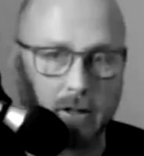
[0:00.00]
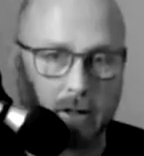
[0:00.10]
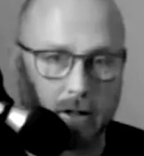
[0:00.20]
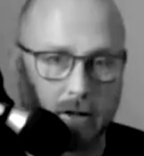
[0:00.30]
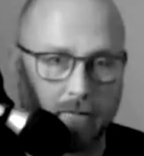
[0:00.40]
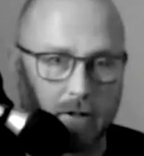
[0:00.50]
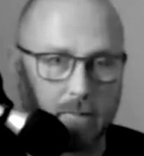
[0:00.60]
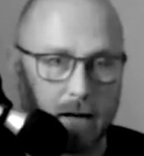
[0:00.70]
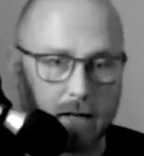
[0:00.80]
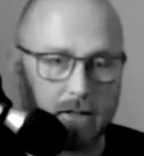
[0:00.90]
if he's
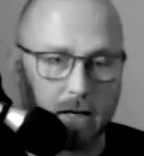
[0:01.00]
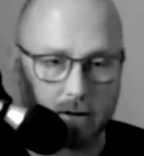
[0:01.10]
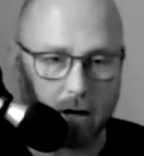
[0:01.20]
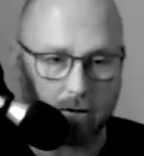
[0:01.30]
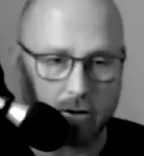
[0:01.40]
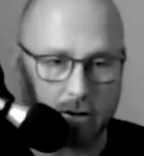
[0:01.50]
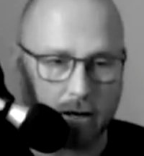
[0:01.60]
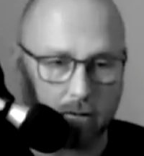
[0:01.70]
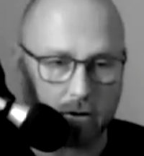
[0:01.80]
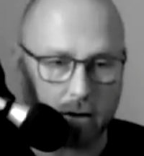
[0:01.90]
making $10 a day,
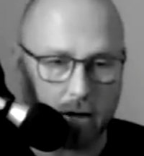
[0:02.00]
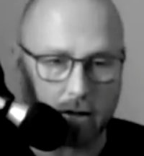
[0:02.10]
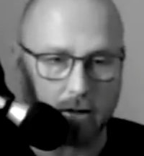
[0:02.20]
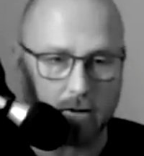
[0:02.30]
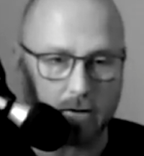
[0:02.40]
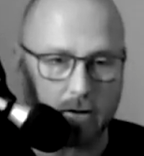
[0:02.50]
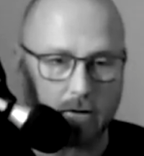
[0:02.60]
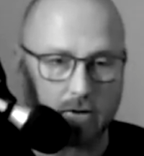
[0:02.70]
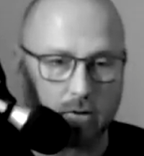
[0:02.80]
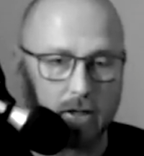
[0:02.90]
we're talking,
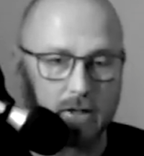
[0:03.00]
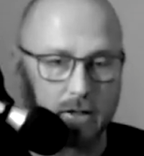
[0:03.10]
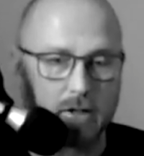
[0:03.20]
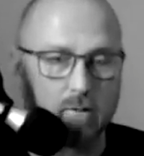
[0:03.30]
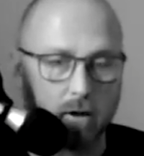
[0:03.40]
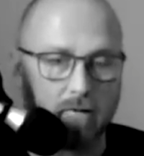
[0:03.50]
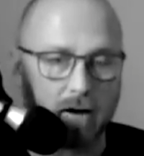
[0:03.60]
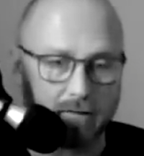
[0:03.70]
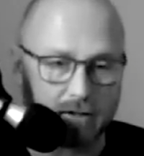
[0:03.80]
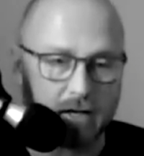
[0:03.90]
20 cents,
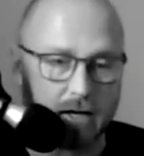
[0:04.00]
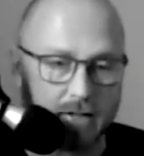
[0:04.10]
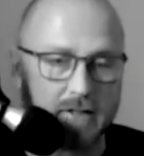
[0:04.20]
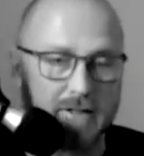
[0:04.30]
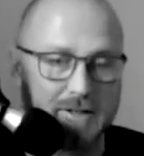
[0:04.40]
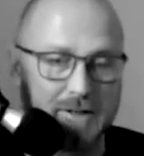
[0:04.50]
25 cents